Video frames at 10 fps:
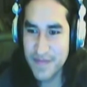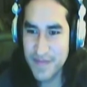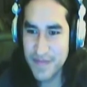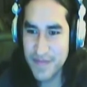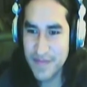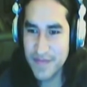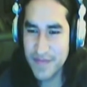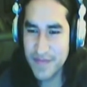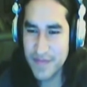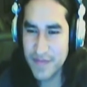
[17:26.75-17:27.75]

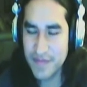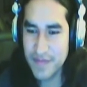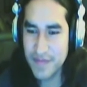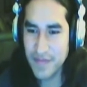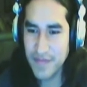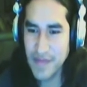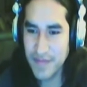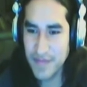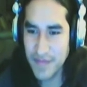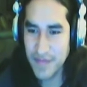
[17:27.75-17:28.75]

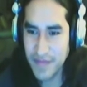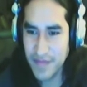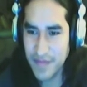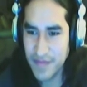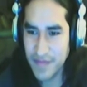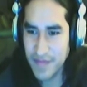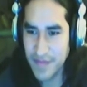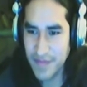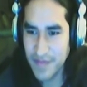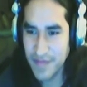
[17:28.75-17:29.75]

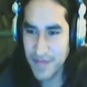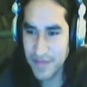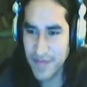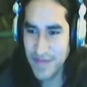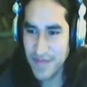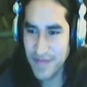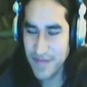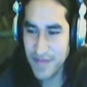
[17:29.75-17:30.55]
The person shown says nothing.